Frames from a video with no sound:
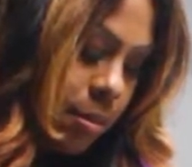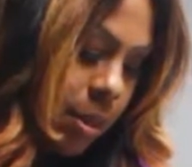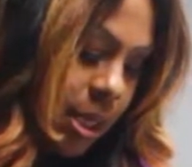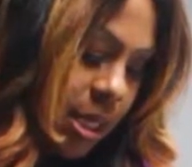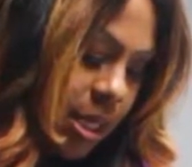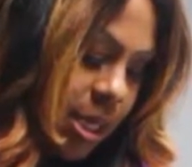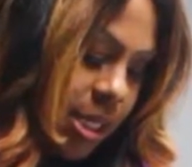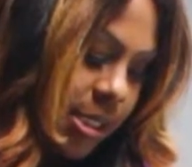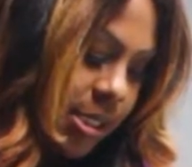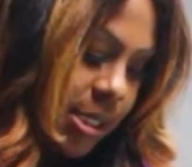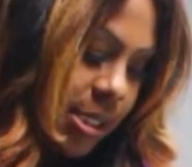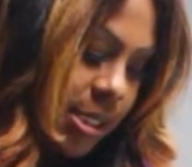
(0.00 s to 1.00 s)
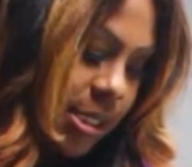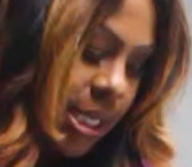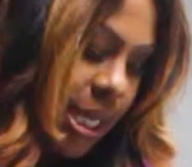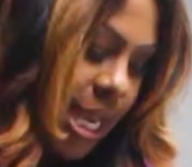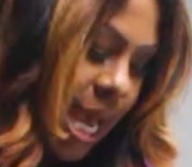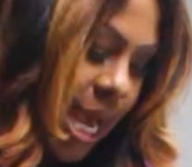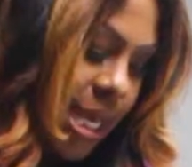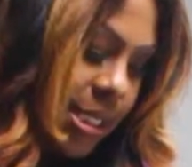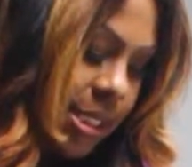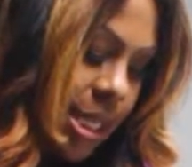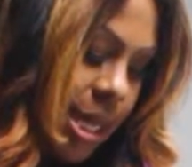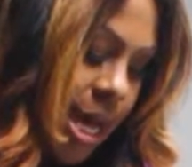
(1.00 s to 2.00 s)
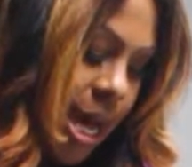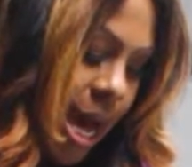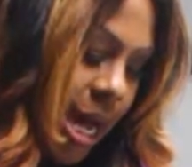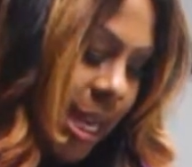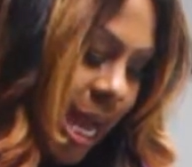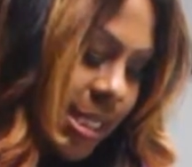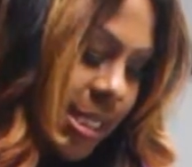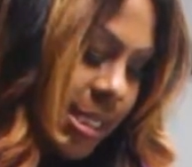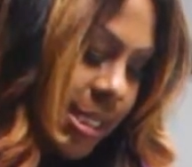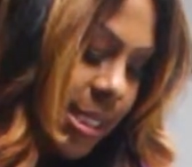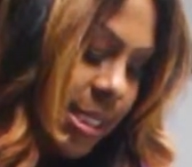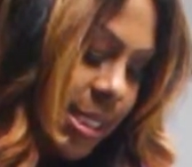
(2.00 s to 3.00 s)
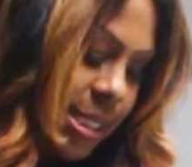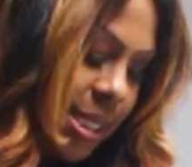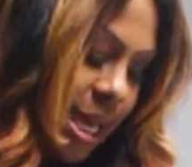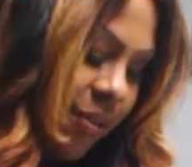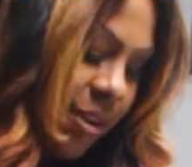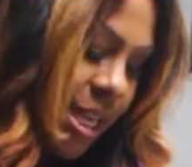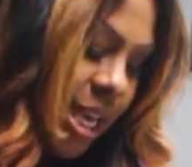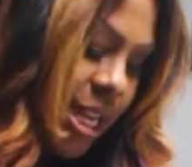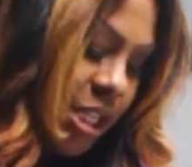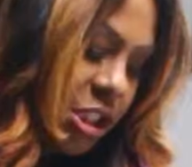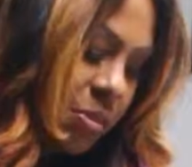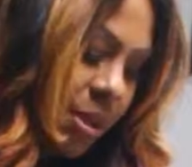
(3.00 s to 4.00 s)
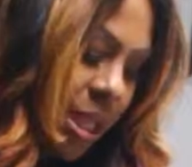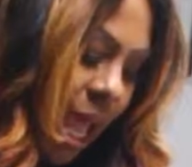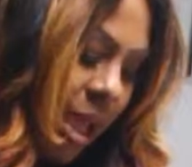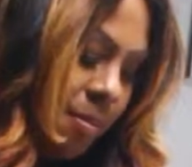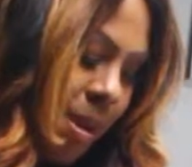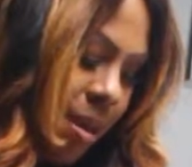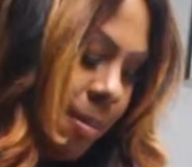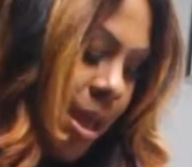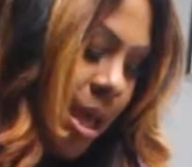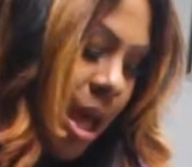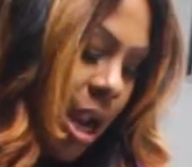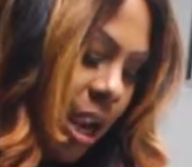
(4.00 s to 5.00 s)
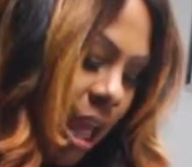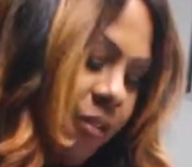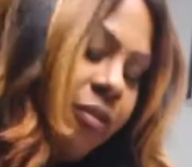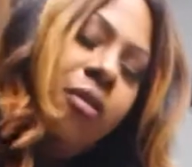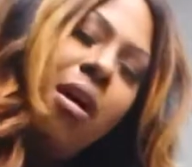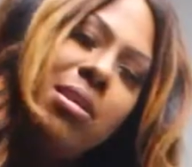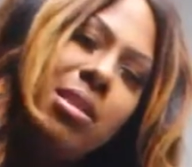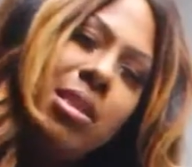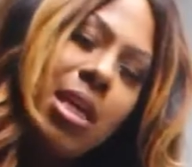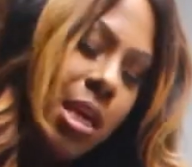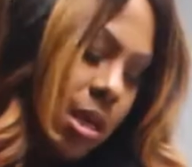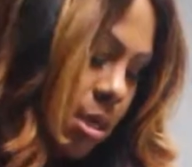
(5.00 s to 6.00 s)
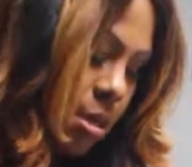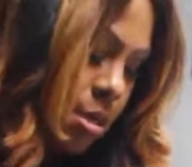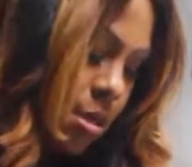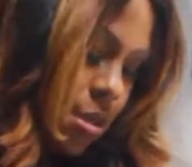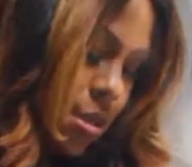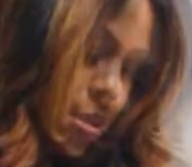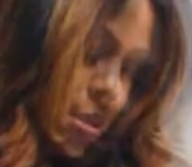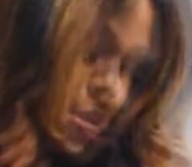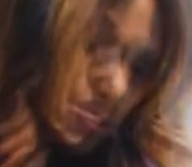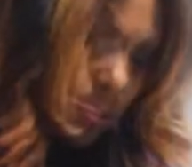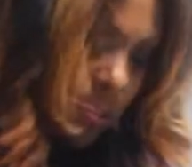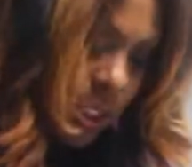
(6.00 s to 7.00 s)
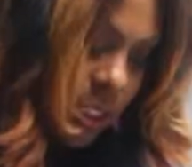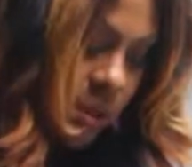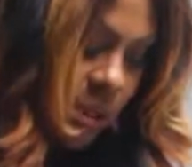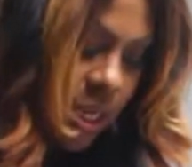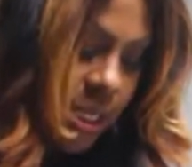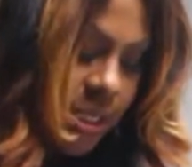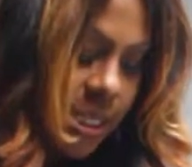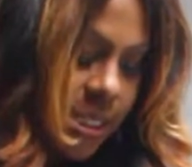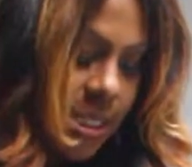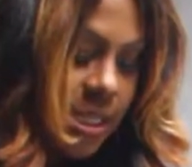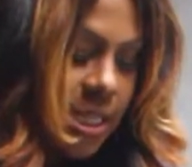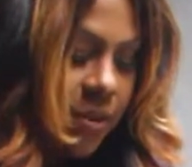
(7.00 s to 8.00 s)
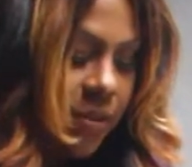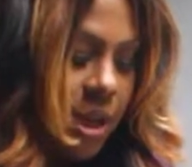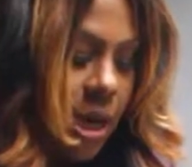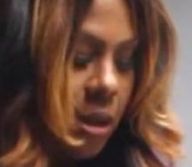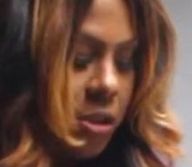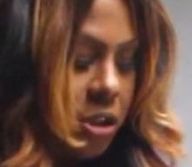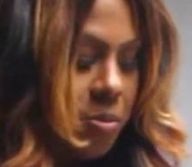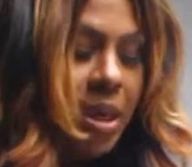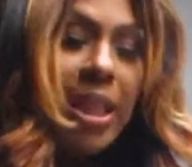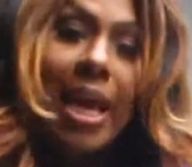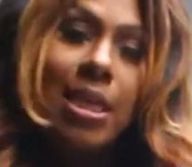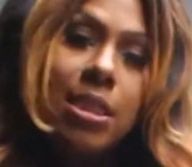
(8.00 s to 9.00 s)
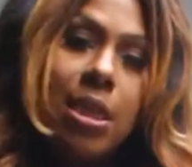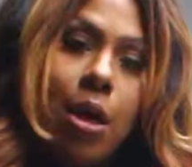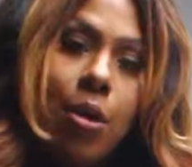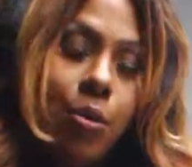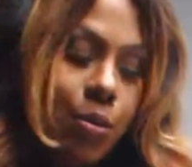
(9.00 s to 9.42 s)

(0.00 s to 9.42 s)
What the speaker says: Get the consistency nice. A nice consistency of it. Again, it should be like maybe like frosting. So the consistency of the color should be like so.